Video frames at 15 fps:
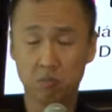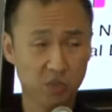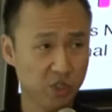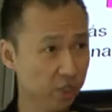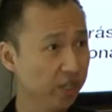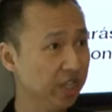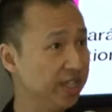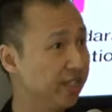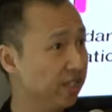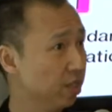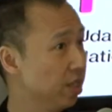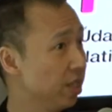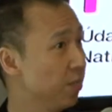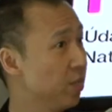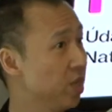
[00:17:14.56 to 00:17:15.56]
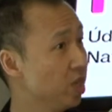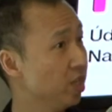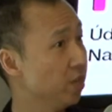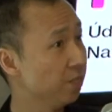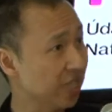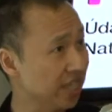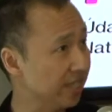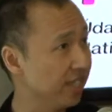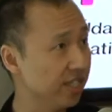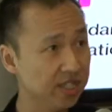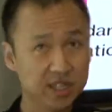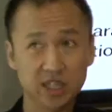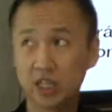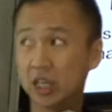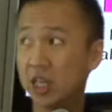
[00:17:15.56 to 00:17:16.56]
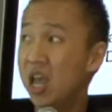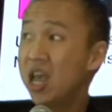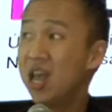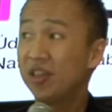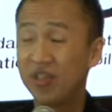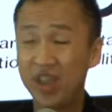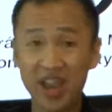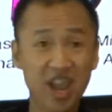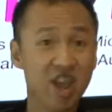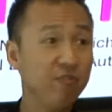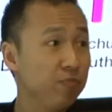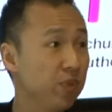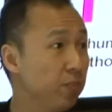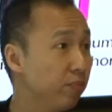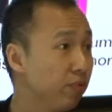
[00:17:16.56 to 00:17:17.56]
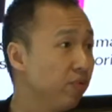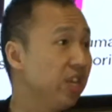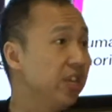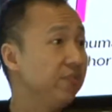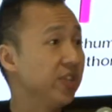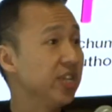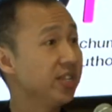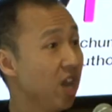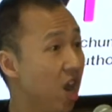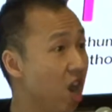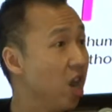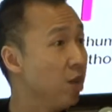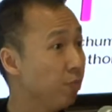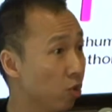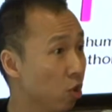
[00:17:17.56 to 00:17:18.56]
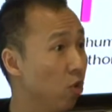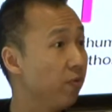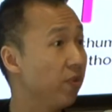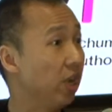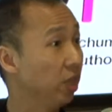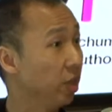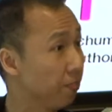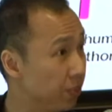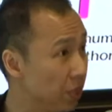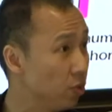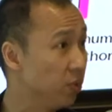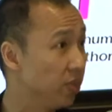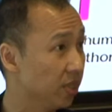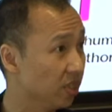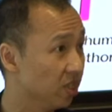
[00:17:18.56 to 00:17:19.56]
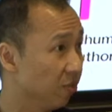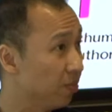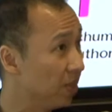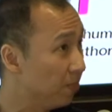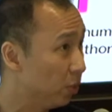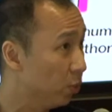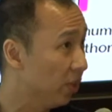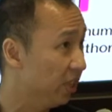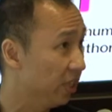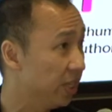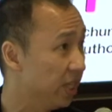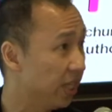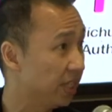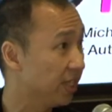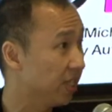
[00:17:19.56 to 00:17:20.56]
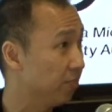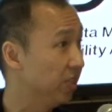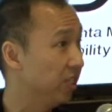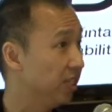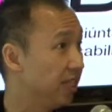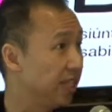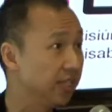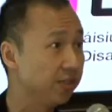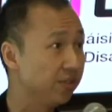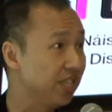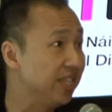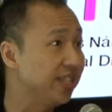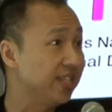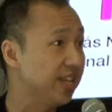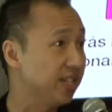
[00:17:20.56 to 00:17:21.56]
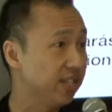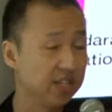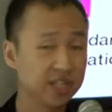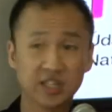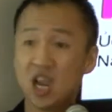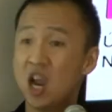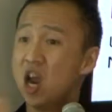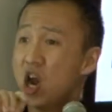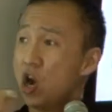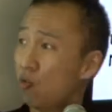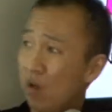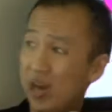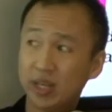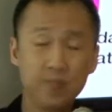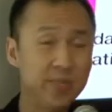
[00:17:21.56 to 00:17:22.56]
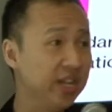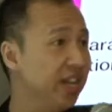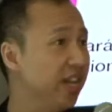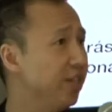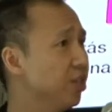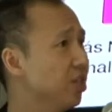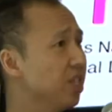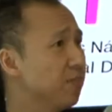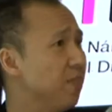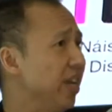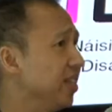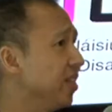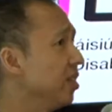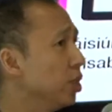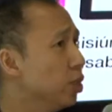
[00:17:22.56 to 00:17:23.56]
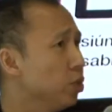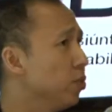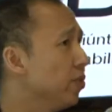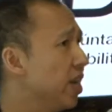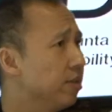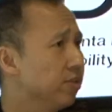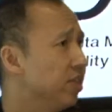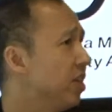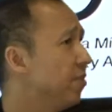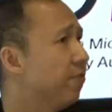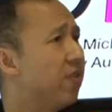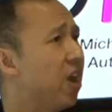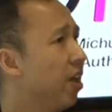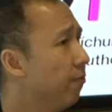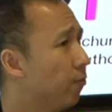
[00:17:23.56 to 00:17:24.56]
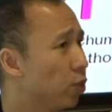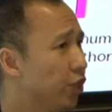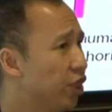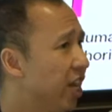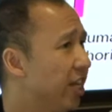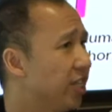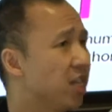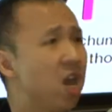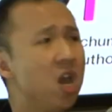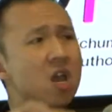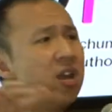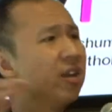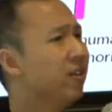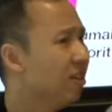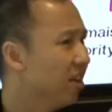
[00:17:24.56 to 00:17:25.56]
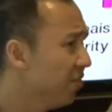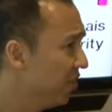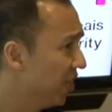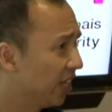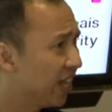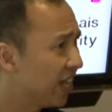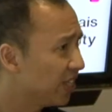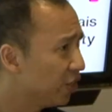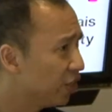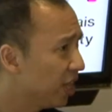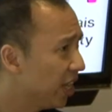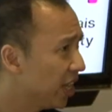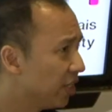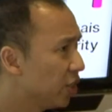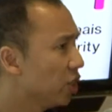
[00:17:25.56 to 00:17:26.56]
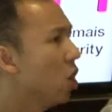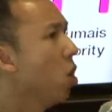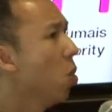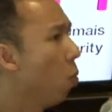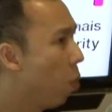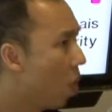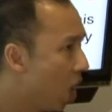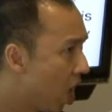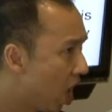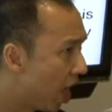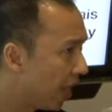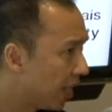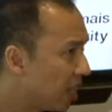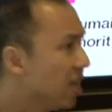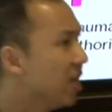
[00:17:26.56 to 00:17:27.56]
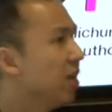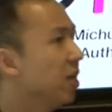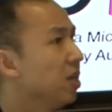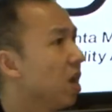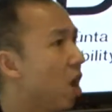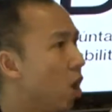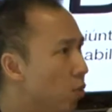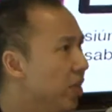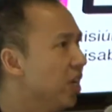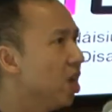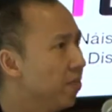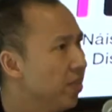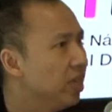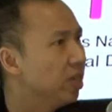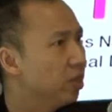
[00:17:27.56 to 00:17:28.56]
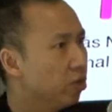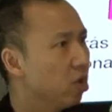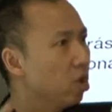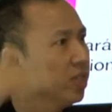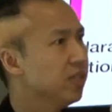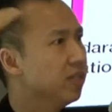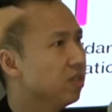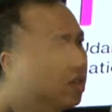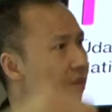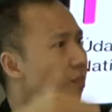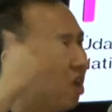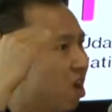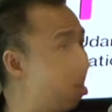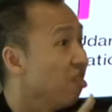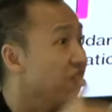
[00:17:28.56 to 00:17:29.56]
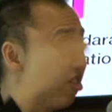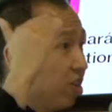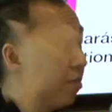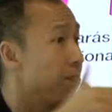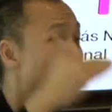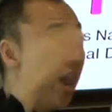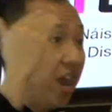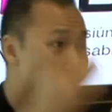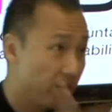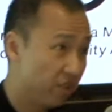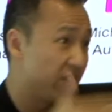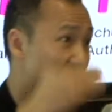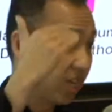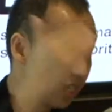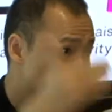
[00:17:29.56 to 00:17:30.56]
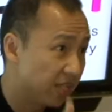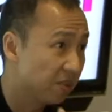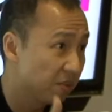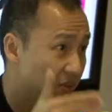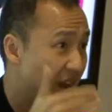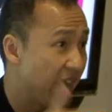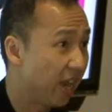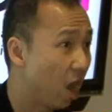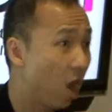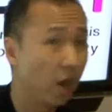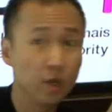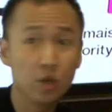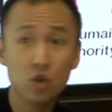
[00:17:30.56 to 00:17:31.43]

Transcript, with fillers: certainly Sutton and Merton PCT, there have been previous high-profile abuses of people with learning disabilities in these settings, recommendations made since 2005 for change, nothing has changed. Why? are we coming across some other barriers that are